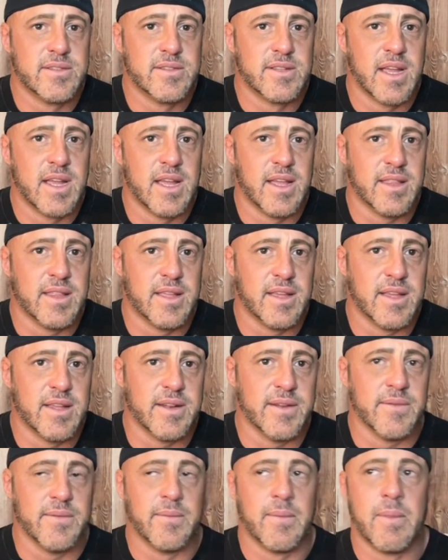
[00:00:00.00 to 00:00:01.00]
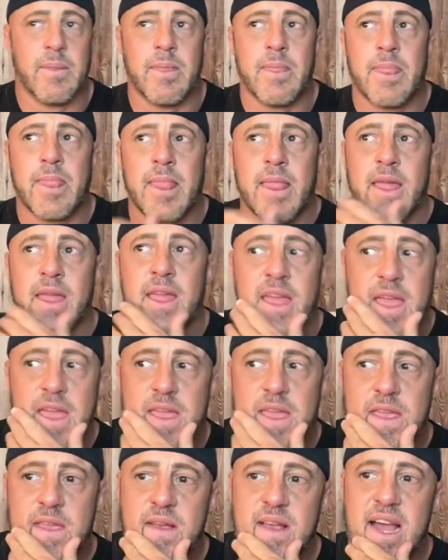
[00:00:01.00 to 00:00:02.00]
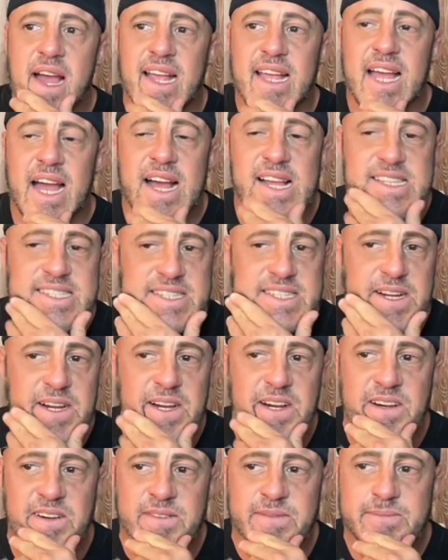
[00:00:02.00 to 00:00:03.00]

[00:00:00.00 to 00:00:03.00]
And then you got guys there.